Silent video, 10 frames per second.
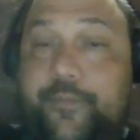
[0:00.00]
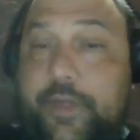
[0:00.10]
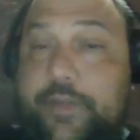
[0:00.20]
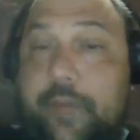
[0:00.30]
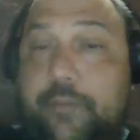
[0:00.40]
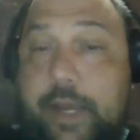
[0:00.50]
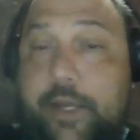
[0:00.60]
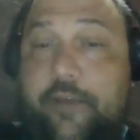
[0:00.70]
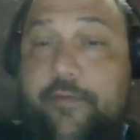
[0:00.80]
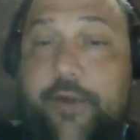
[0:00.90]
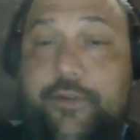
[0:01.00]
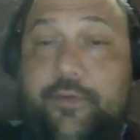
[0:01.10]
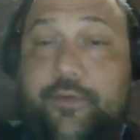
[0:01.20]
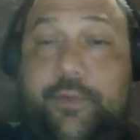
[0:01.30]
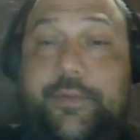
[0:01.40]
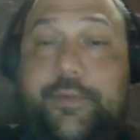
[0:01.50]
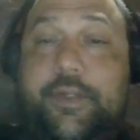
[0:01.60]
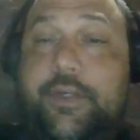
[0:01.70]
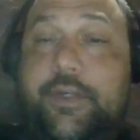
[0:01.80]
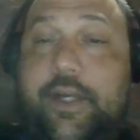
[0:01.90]
say, banning fossil fuels
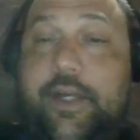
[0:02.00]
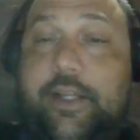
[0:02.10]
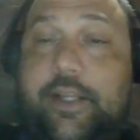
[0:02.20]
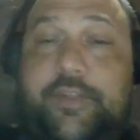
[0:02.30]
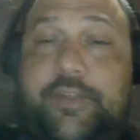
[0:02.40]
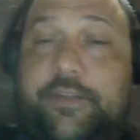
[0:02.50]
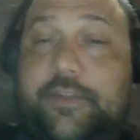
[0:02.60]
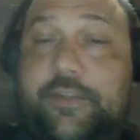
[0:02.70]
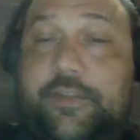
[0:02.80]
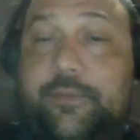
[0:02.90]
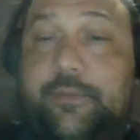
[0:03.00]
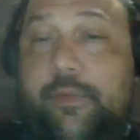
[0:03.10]
and livestock systems,